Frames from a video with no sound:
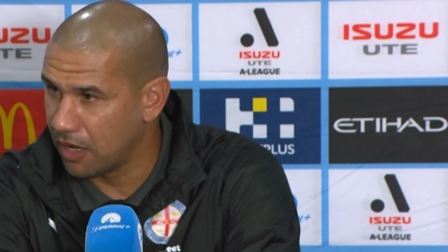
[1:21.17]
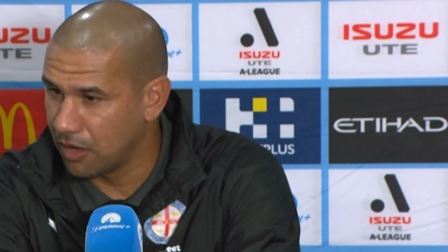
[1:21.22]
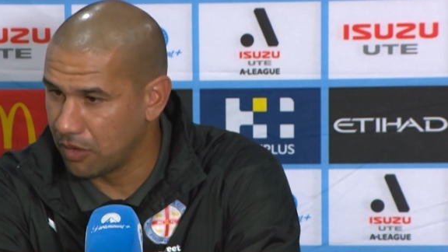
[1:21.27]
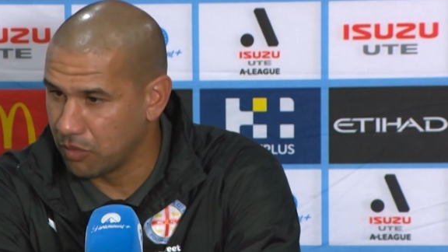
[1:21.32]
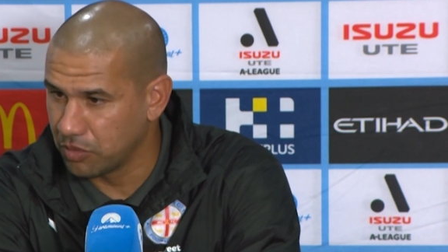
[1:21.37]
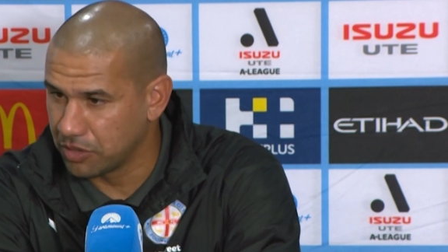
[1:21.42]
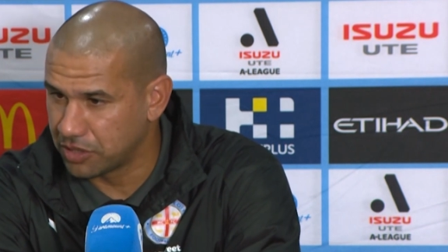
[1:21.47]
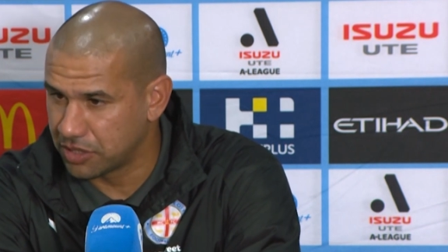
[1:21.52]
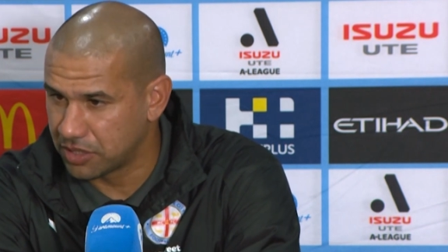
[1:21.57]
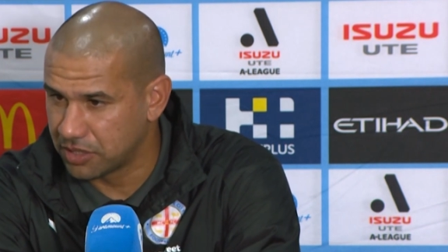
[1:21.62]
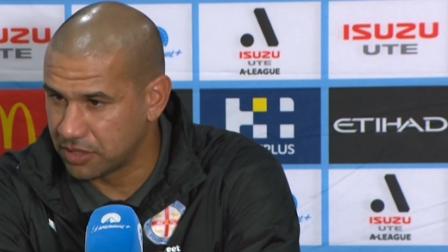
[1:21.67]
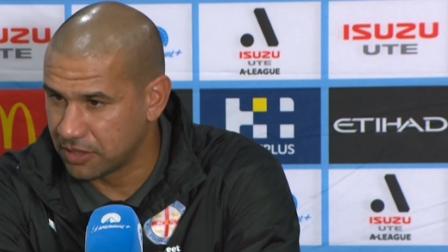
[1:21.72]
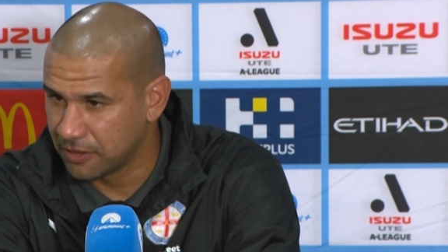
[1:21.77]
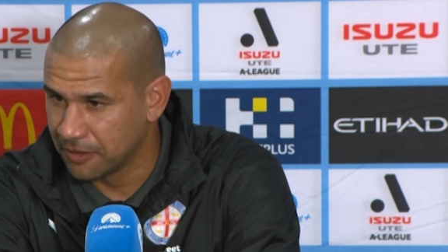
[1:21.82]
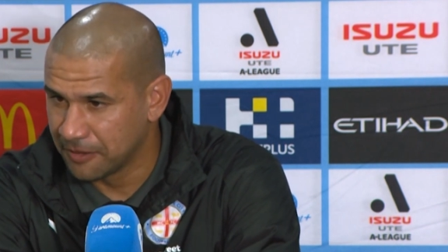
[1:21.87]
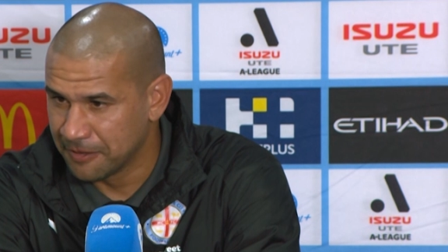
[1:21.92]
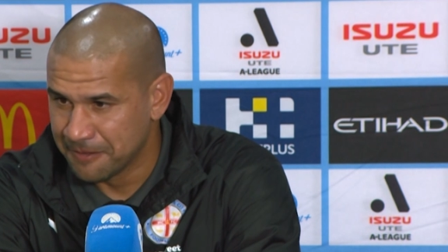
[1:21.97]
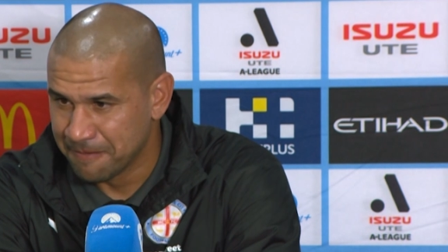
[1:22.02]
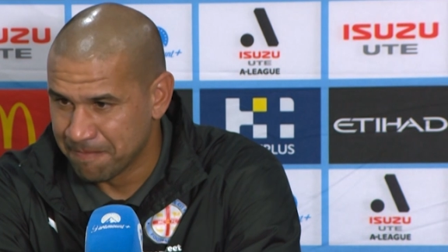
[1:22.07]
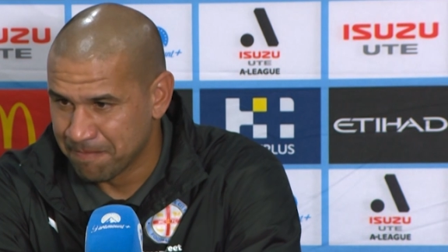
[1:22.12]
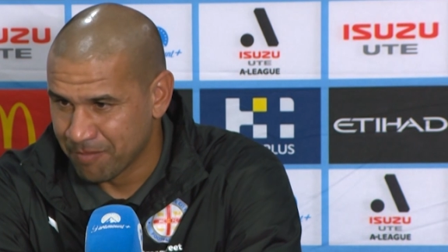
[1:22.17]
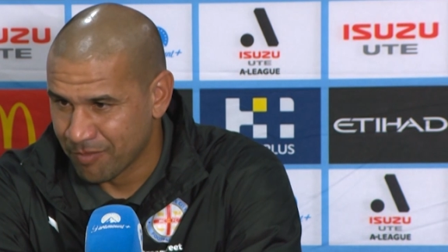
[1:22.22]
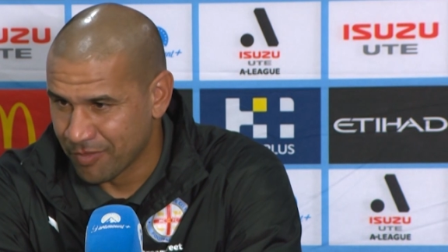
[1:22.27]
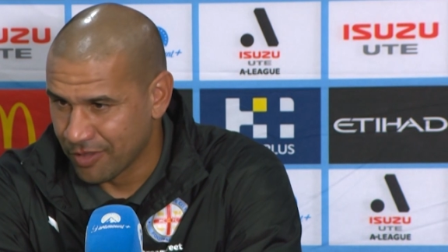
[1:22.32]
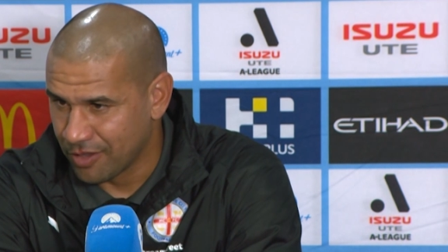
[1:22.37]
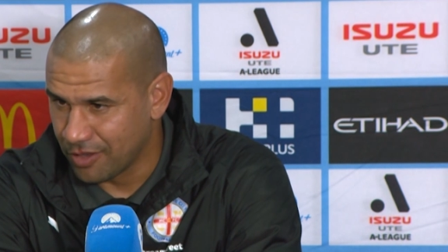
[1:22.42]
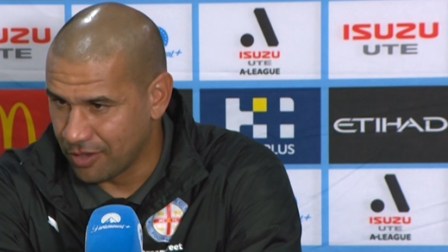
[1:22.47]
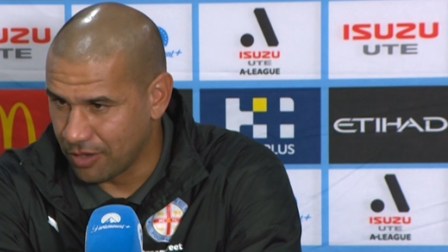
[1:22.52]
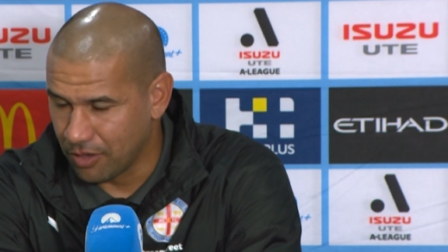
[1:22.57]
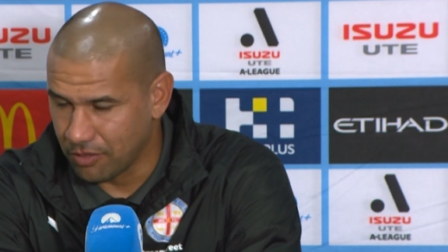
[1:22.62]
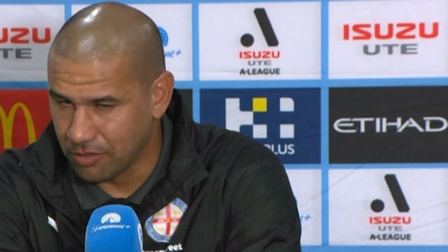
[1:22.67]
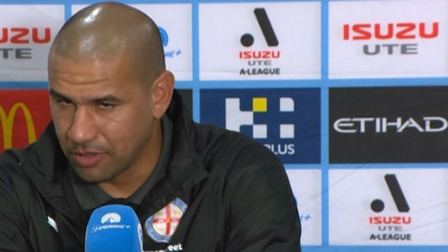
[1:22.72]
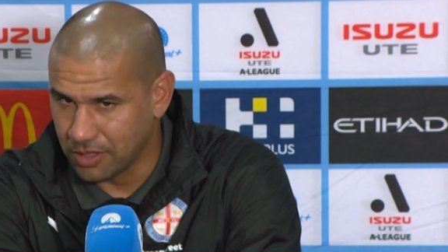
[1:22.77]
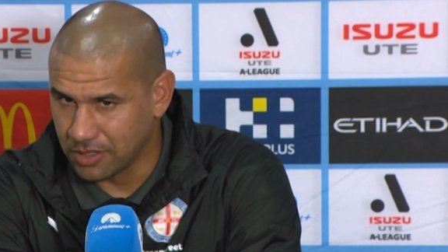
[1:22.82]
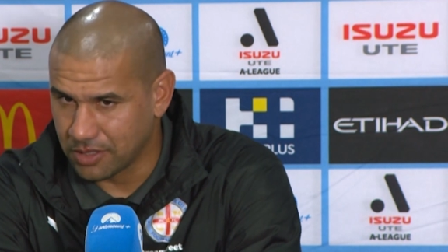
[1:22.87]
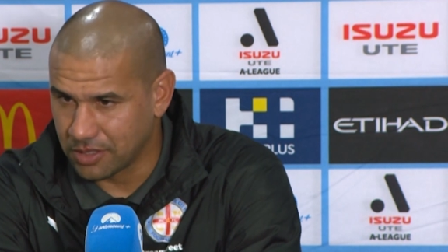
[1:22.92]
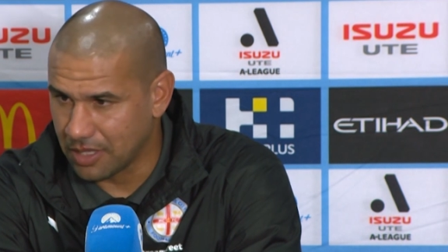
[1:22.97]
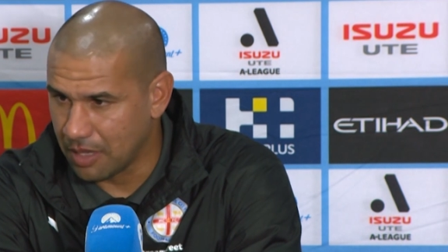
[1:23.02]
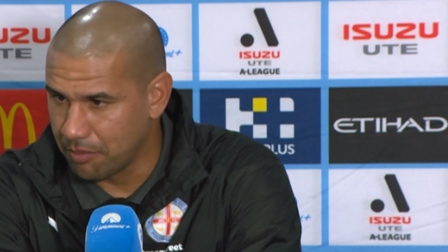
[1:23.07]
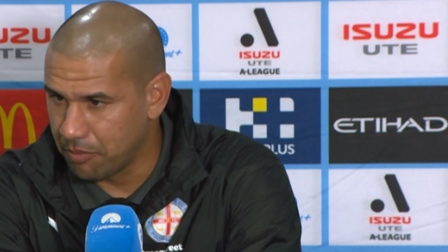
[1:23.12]
which
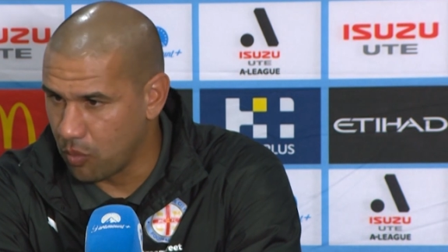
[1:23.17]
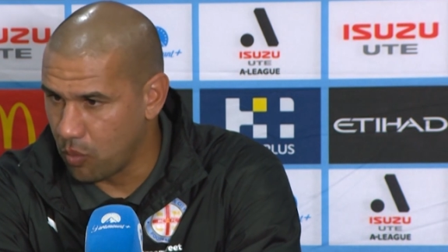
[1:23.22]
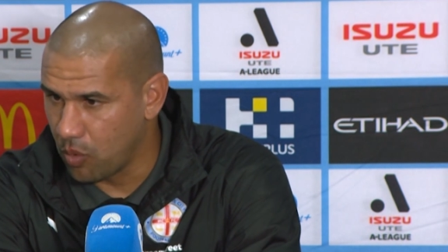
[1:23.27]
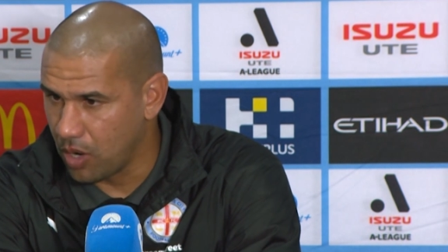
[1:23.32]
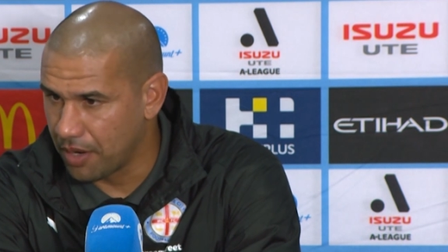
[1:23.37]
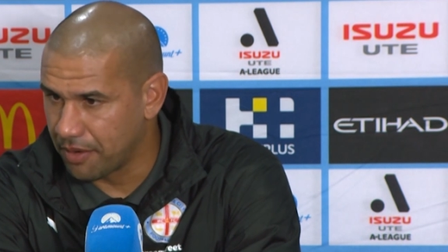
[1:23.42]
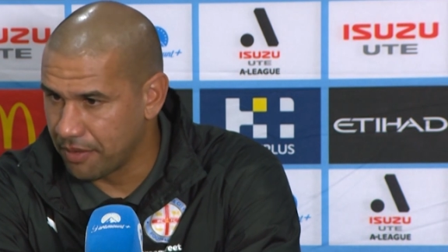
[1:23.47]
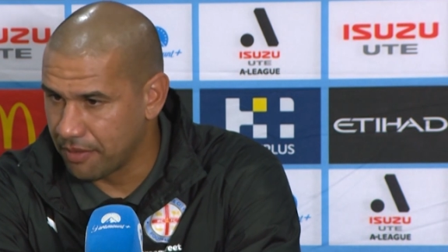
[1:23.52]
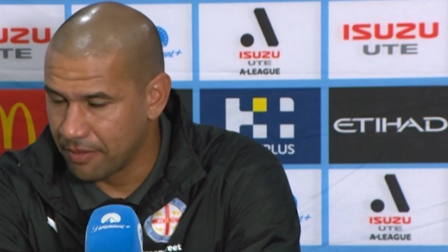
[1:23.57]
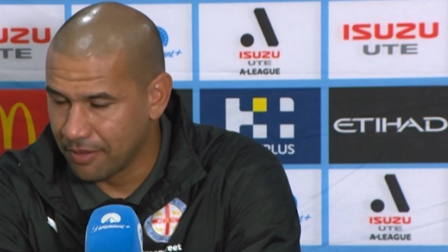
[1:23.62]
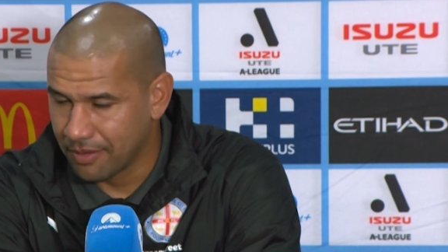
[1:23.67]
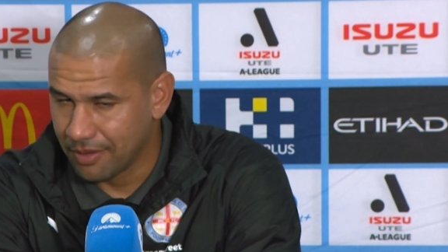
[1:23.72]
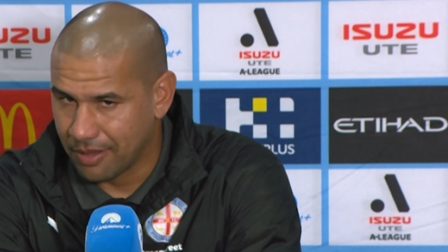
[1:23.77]
is number one.